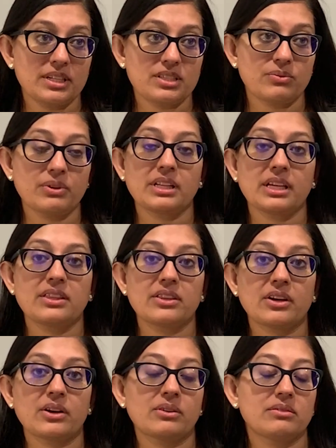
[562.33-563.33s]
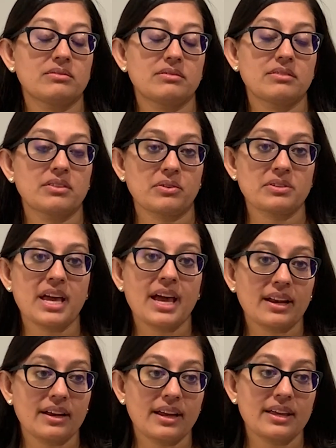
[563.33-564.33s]
it's really their
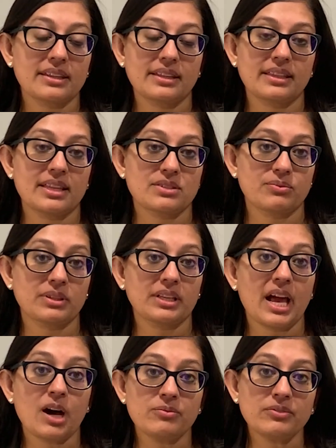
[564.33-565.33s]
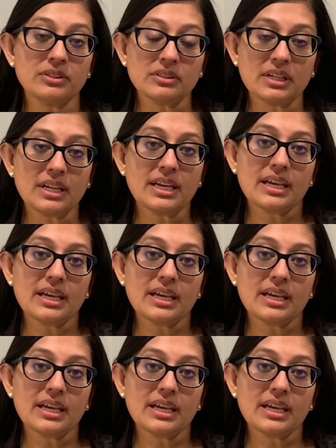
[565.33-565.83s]
data, I think that's really helpful.